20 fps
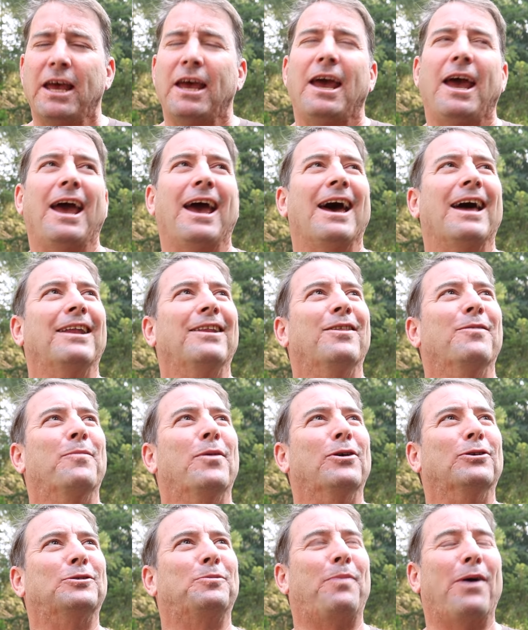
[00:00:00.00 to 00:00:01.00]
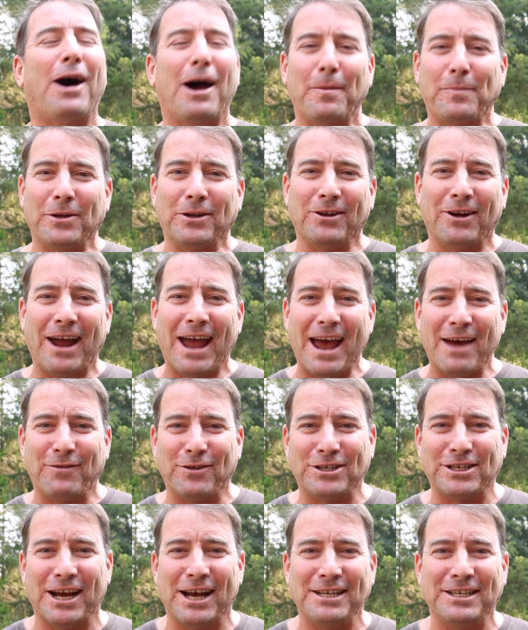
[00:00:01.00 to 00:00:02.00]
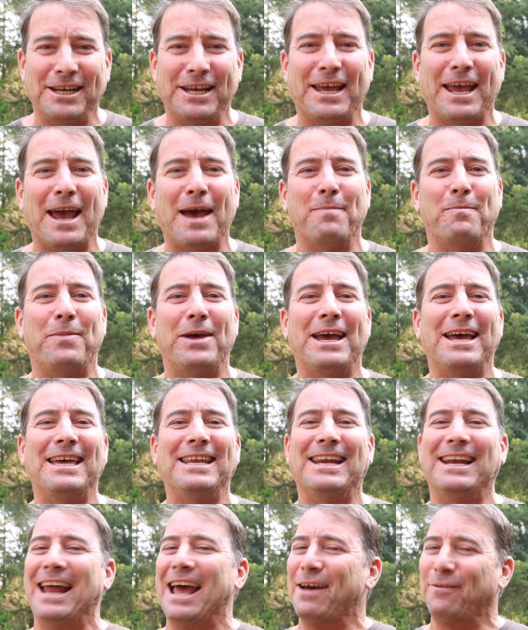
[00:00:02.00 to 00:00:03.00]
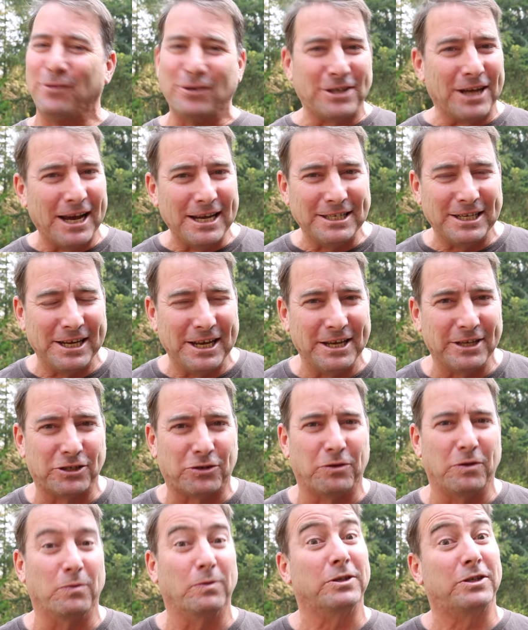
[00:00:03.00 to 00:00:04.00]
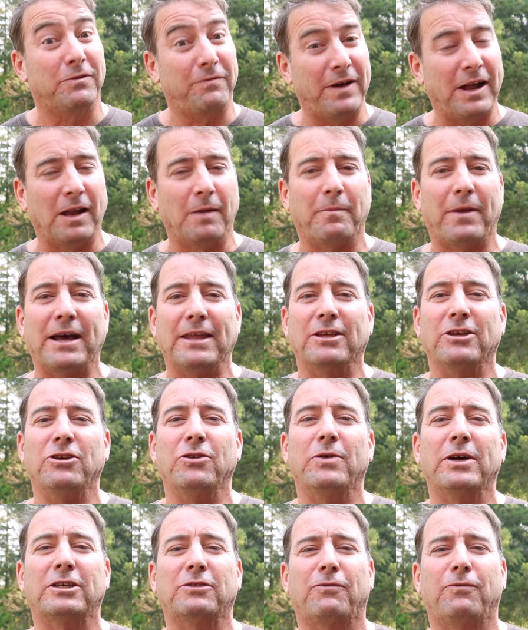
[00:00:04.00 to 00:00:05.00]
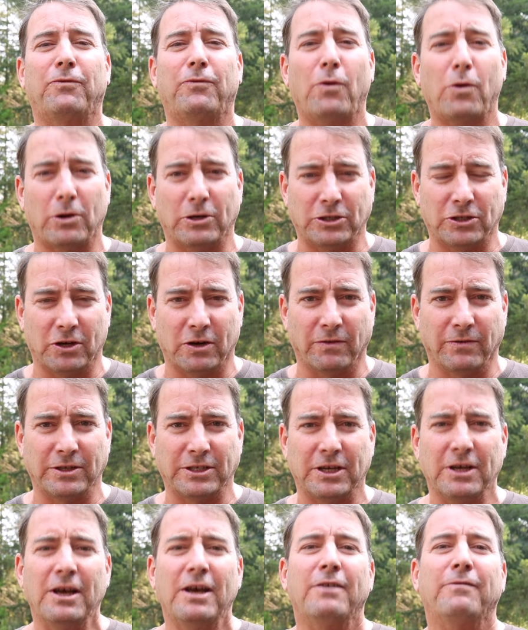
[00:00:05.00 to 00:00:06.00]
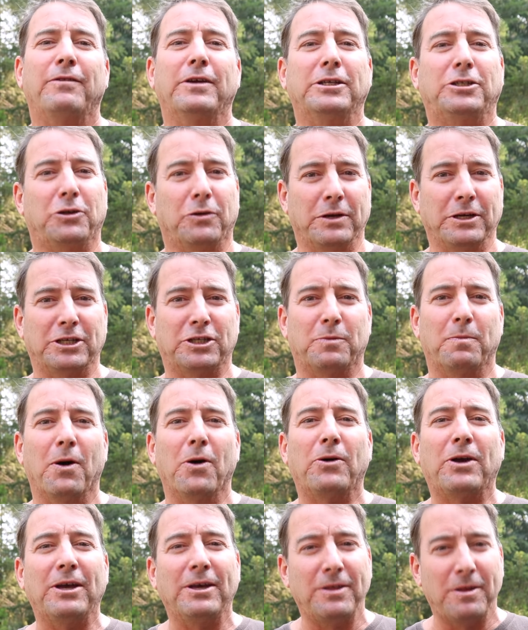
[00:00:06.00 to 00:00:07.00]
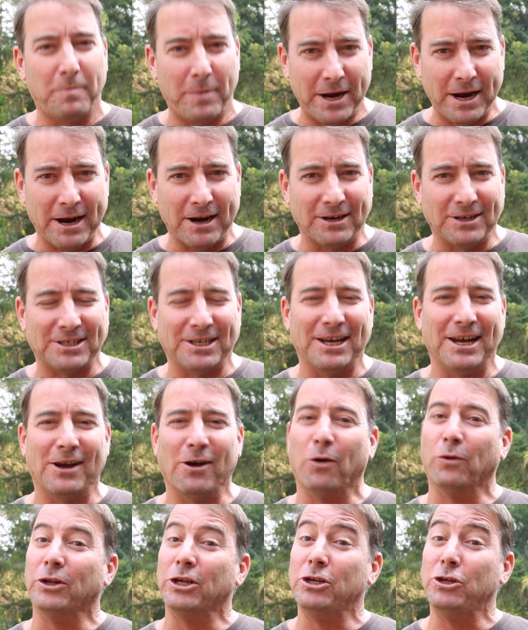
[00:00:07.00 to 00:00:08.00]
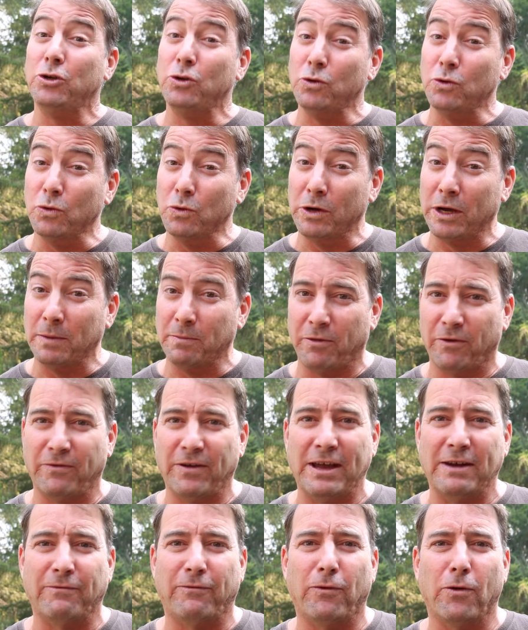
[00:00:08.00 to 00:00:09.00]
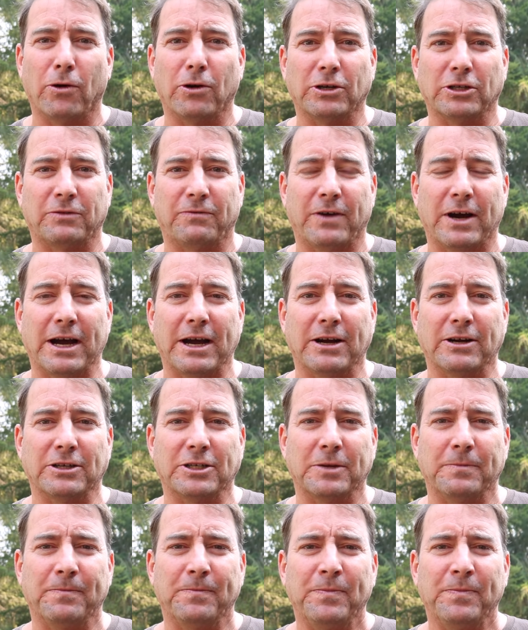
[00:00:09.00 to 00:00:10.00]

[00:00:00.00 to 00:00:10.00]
And the most popular advertising campaign in advertising history was developed by the U.S. Forest Service featuring Smokey the Bear saying only you can prevent forest fires.